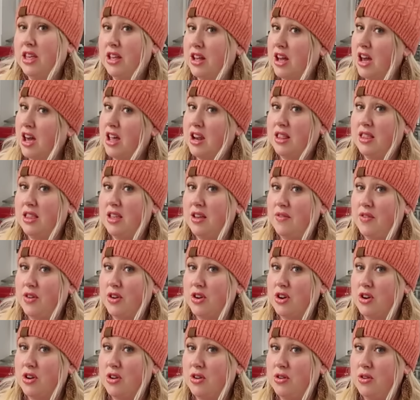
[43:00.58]
You gotta love
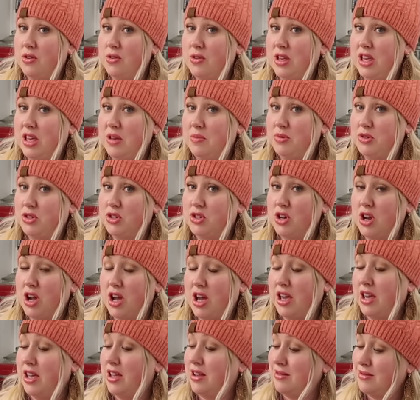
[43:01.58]
a girl who keeps
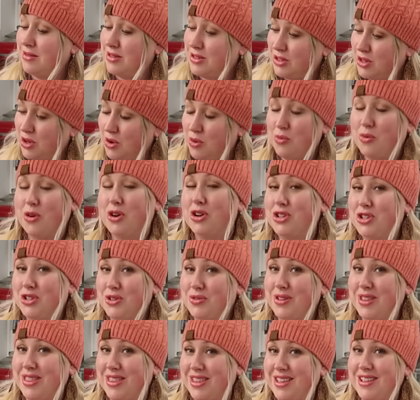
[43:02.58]
trying, so we're doing